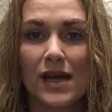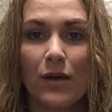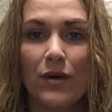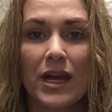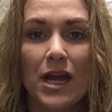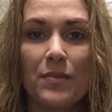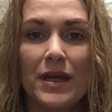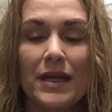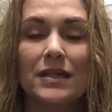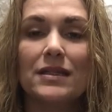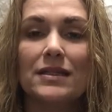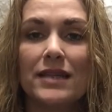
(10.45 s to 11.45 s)
I
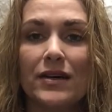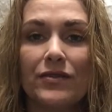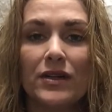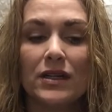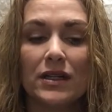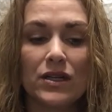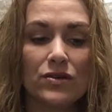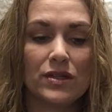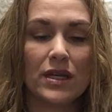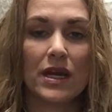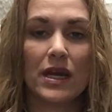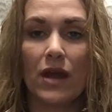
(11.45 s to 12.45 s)
recommend definitely
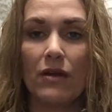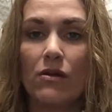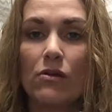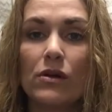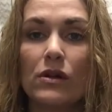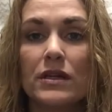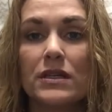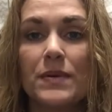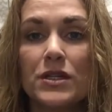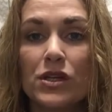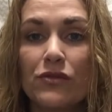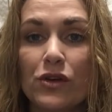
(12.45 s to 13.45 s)
using a carrier oil,
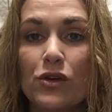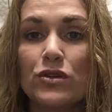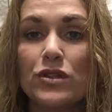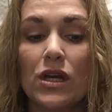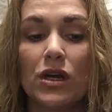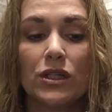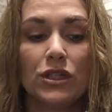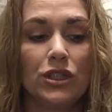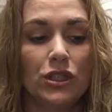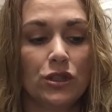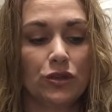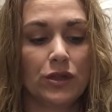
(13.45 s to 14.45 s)
especially if you're using on
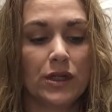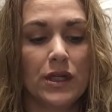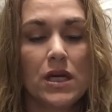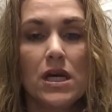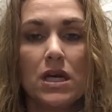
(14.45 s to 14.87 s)
children.